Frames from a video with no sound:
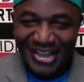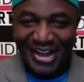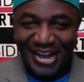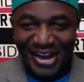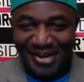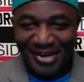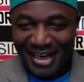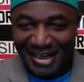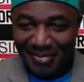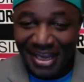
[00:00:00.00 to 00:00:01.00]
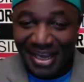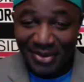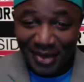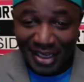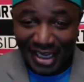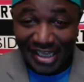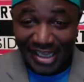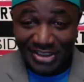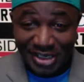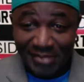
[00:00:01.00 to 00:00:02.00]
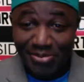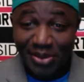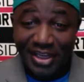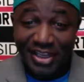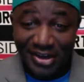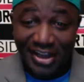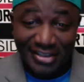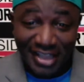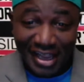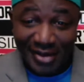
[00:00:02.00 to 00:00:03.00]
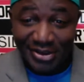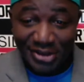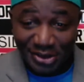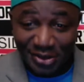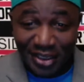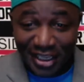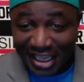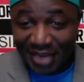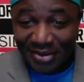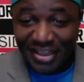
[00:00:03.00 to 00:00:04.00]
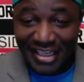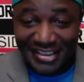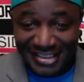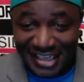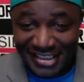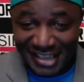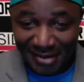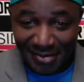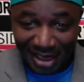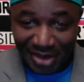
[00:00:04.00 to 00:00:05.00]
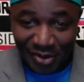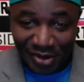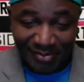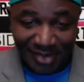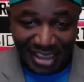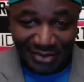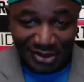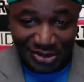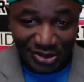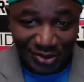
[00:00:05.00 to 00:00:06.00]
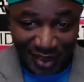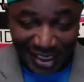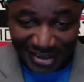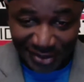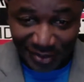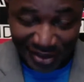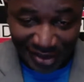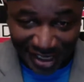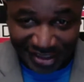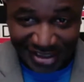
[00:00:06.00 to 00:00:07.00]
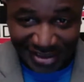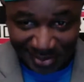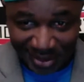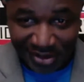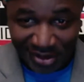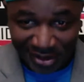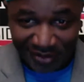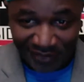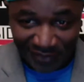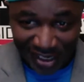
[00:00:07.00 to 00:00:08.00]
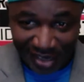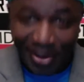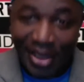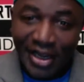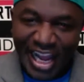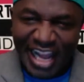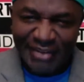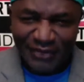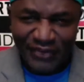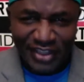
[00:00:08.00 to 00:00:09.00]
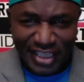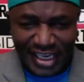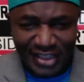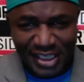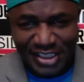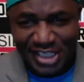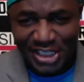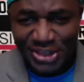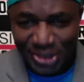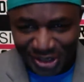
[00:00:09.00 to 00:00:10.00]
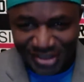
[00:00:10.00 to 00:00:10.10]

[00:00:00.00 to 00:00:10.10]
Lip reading: All righty. By the way, I got Jim Plunkett online, too. He would like to say something about quarterbacks with 2 rings and whether or not they should be in the Hall of Fame. I have a feeling he thinks they should.